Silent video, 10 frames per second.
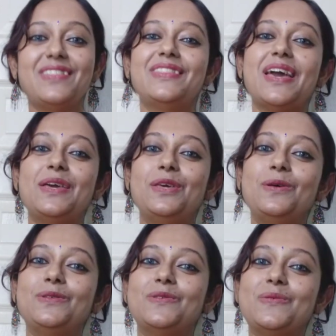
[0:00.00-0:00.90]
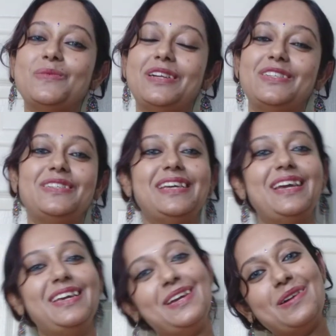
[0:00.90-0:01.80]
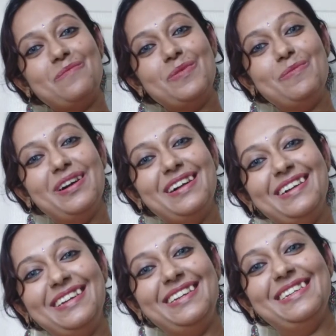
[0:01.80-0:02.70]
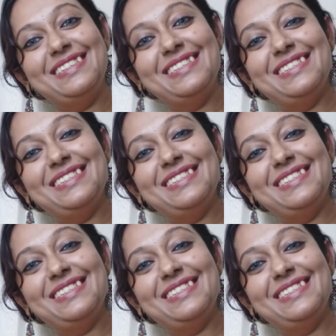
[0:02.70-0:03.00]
Thank you so much. Take care. Bye-bye.